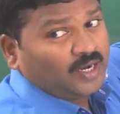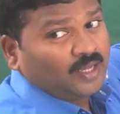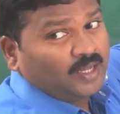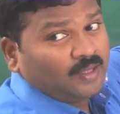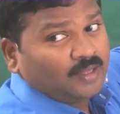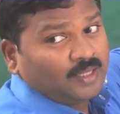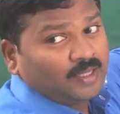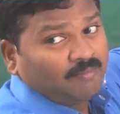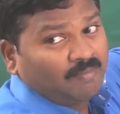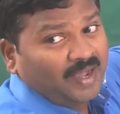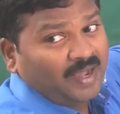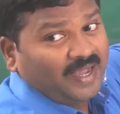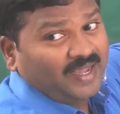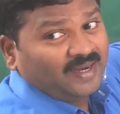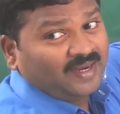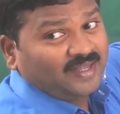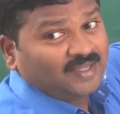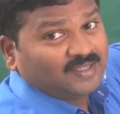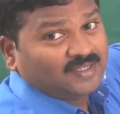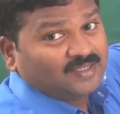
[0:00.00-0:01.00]
The
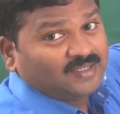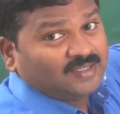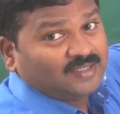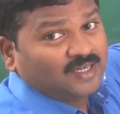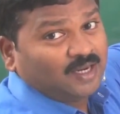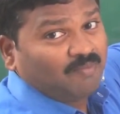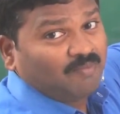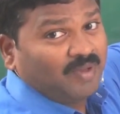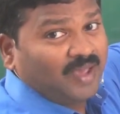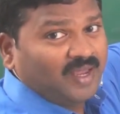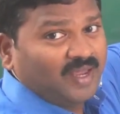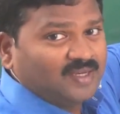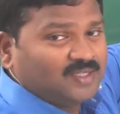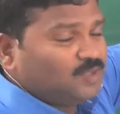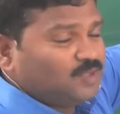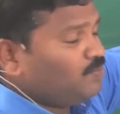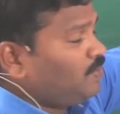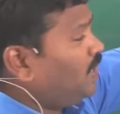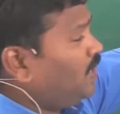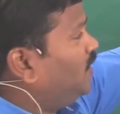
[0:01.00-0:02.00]
minus remains
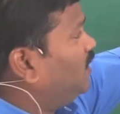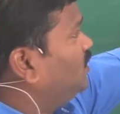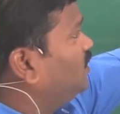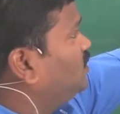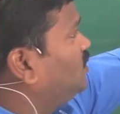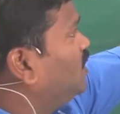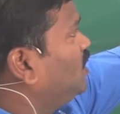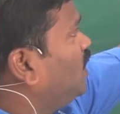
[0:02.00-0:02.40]
minus.